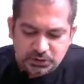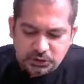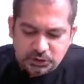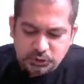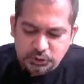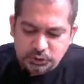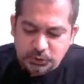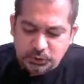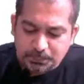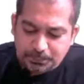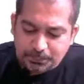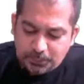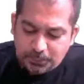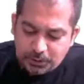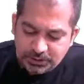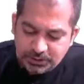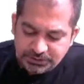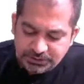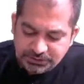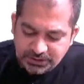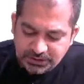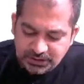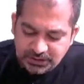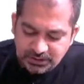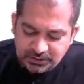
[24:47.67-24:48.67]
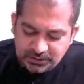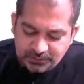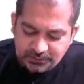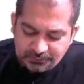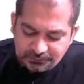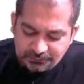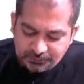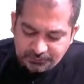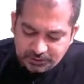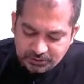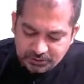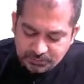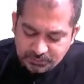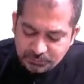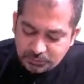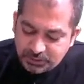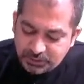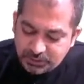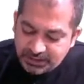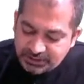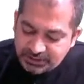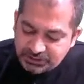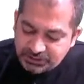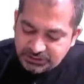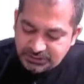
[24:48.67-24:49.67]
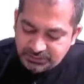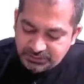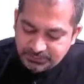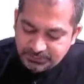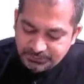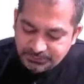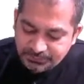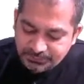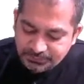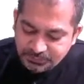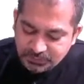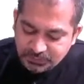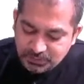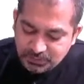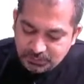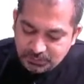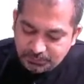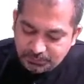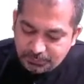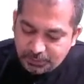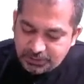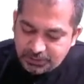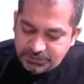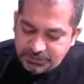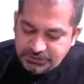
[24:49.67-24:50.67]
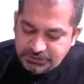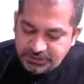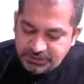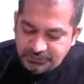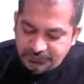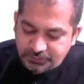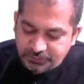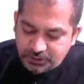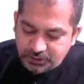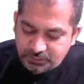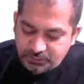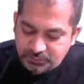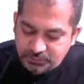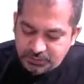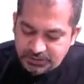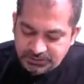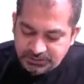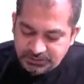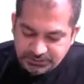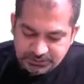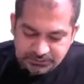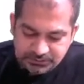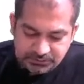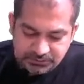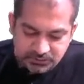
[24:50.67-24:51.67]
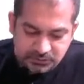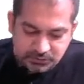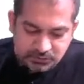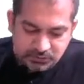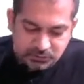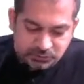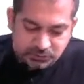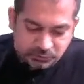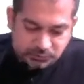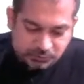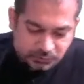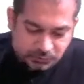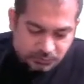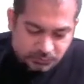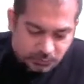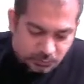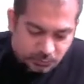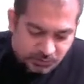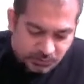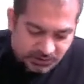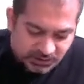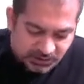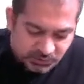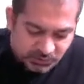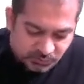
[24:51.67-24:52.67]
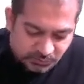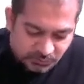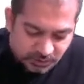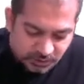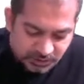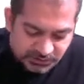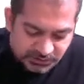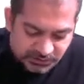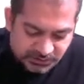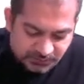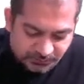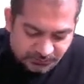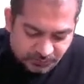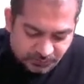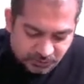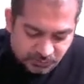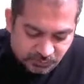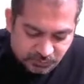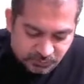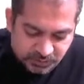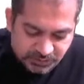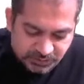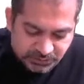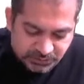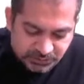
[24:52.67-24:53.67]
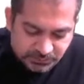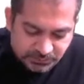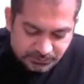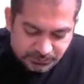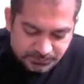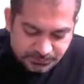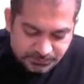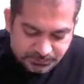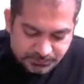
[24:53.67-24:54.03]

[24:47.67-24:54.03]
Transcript: So policy formulation. So what is policy formulation?